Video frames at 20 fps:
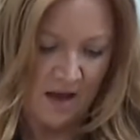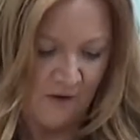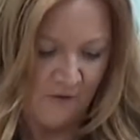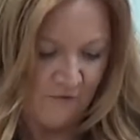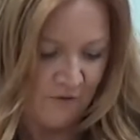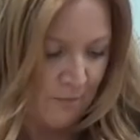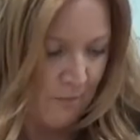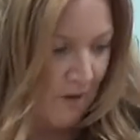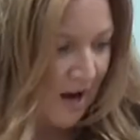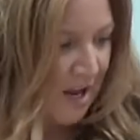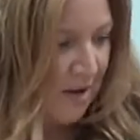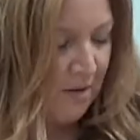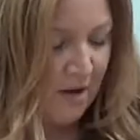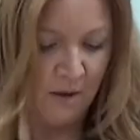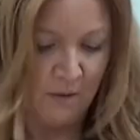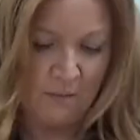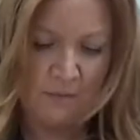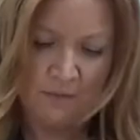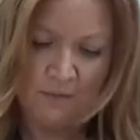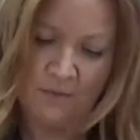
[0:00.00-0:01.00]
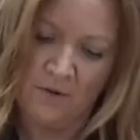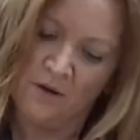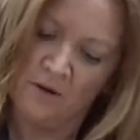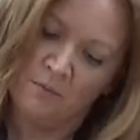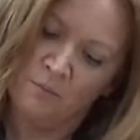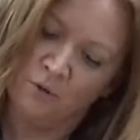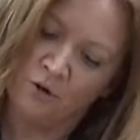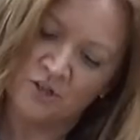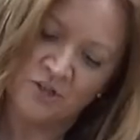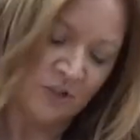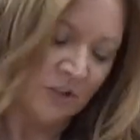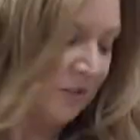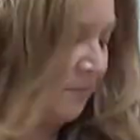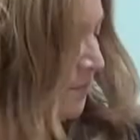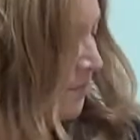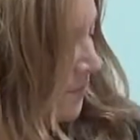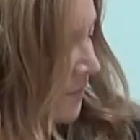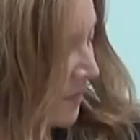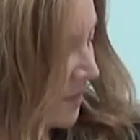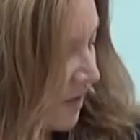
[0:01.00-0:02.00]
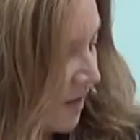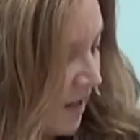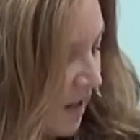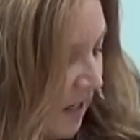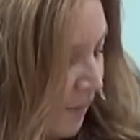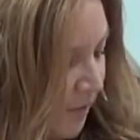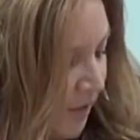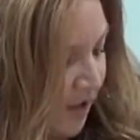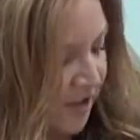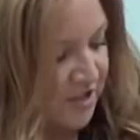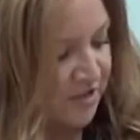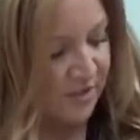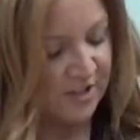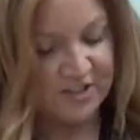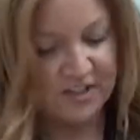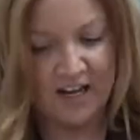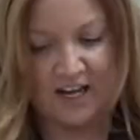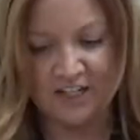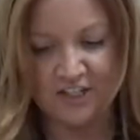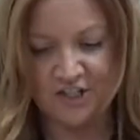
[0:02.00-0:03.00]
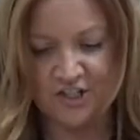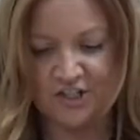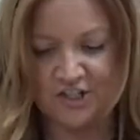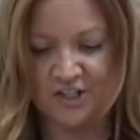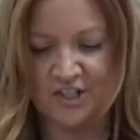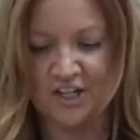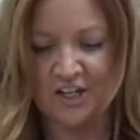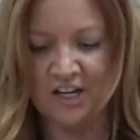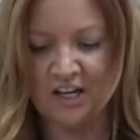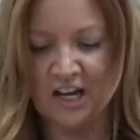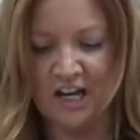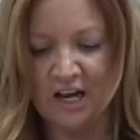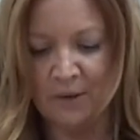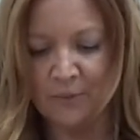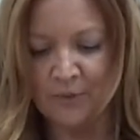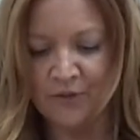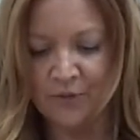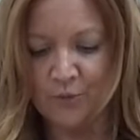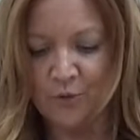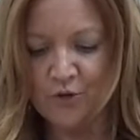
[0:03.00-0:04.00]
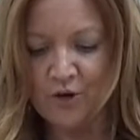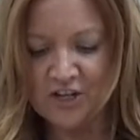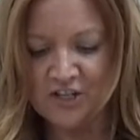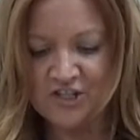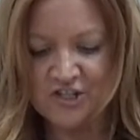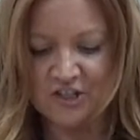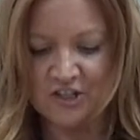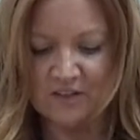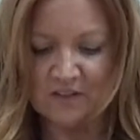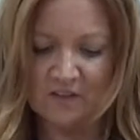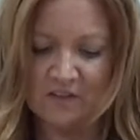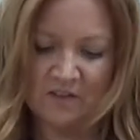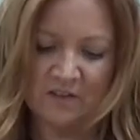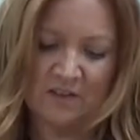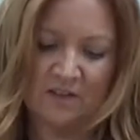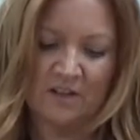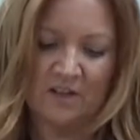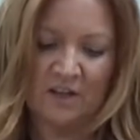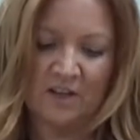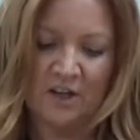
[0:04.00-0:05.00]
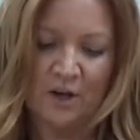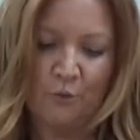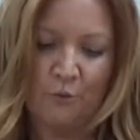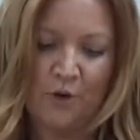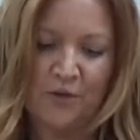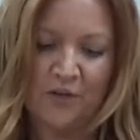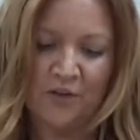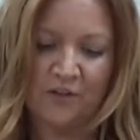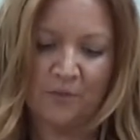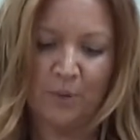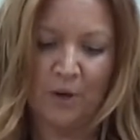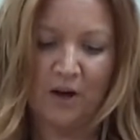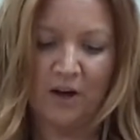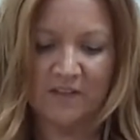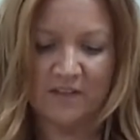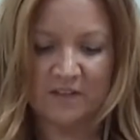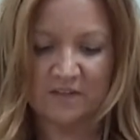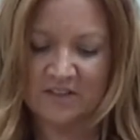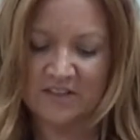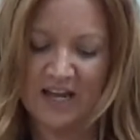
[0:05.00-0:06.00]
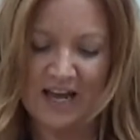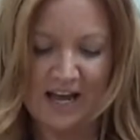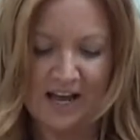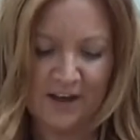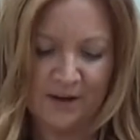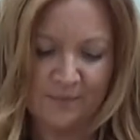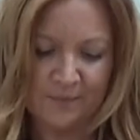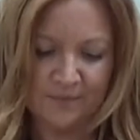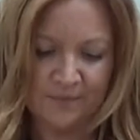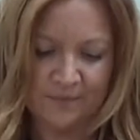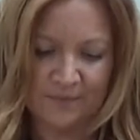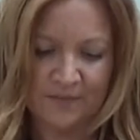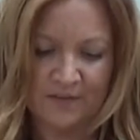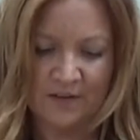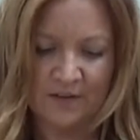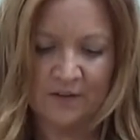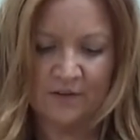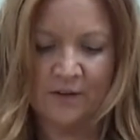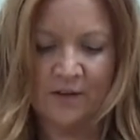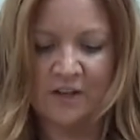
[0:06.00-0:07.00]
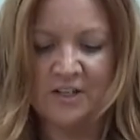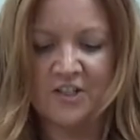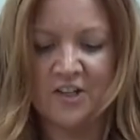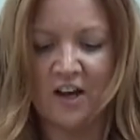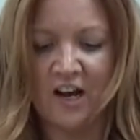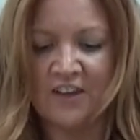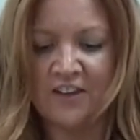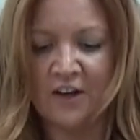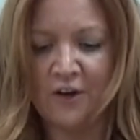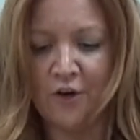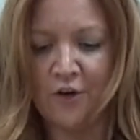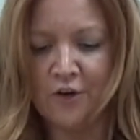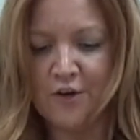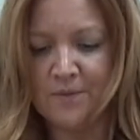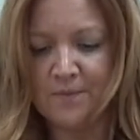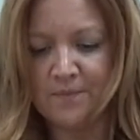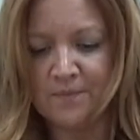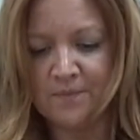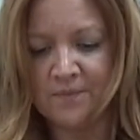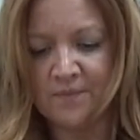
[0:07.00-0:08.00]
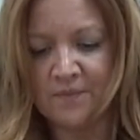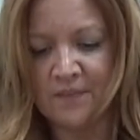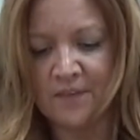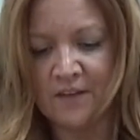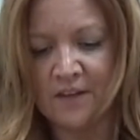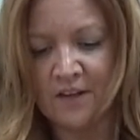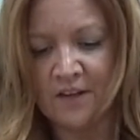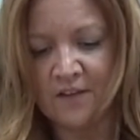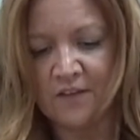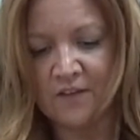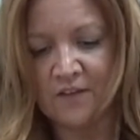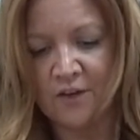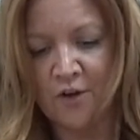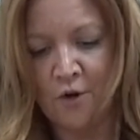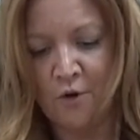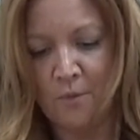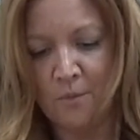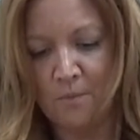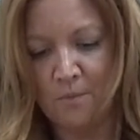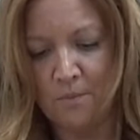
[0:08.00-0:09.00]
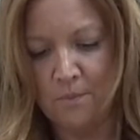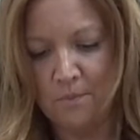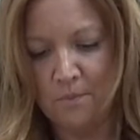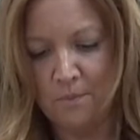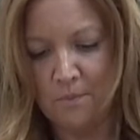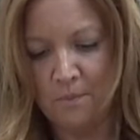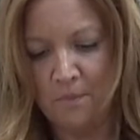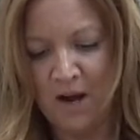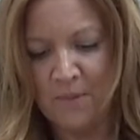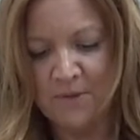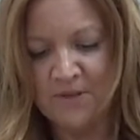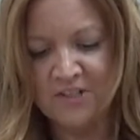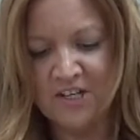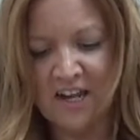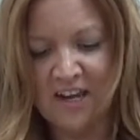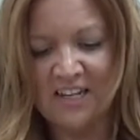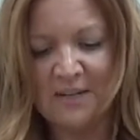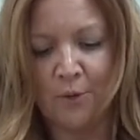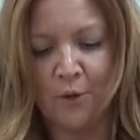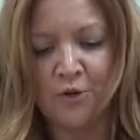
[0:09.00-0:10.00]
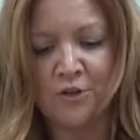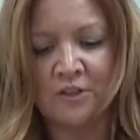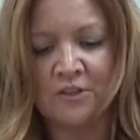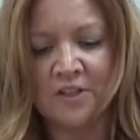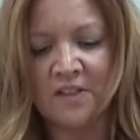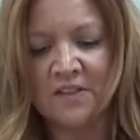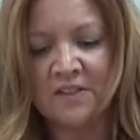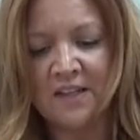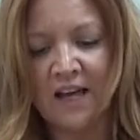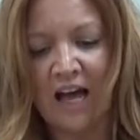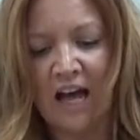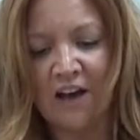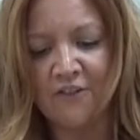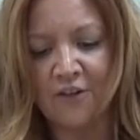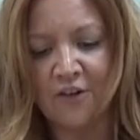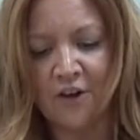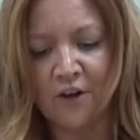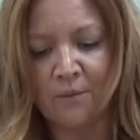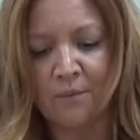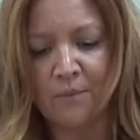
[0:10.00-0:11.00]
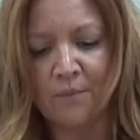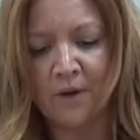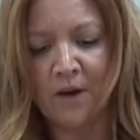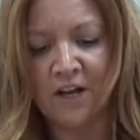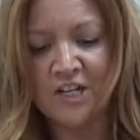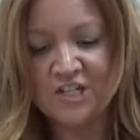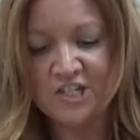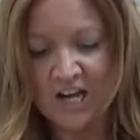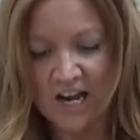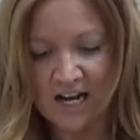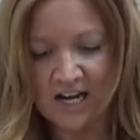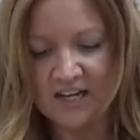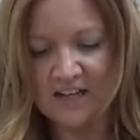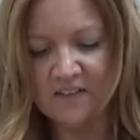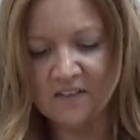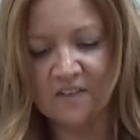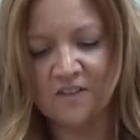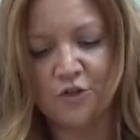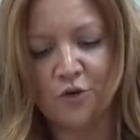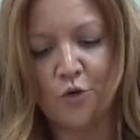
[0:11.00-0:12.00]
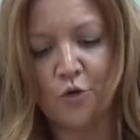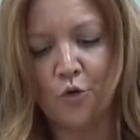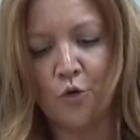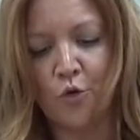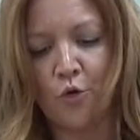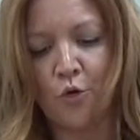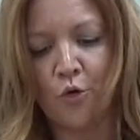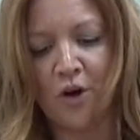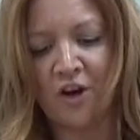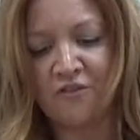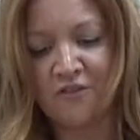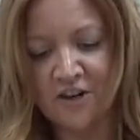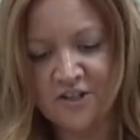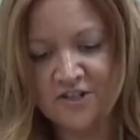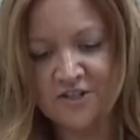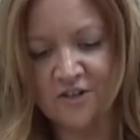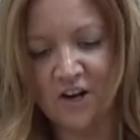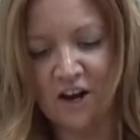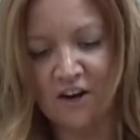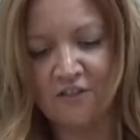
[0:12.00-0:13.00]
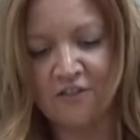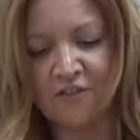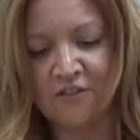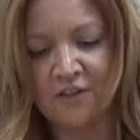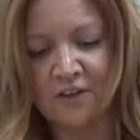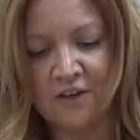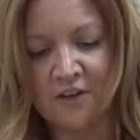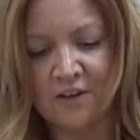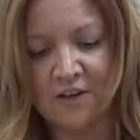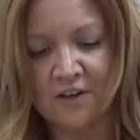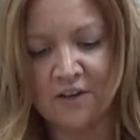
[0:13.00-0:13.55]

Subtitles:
And for my bottle, I'm going to attach some questions with this parcel tag. So I'm going to tie that on. So my particular bottle doesn't have a checklist or a photograph.